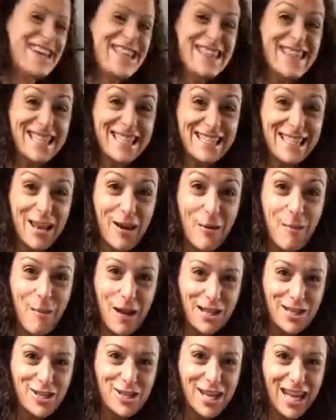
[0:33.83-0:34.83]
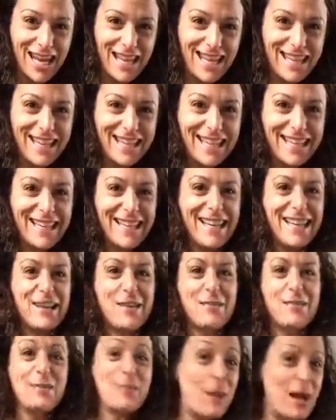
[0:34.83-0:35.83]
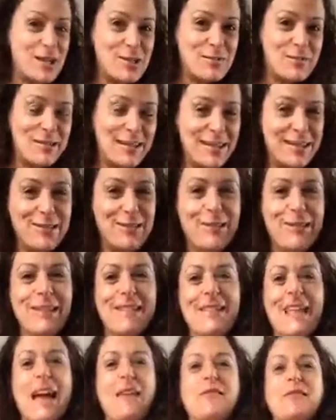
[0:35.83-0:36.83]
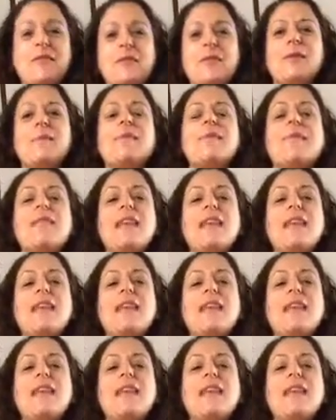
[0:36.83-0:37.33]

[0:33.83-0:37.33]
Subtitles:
this little munchkin who's watching me do this live stream.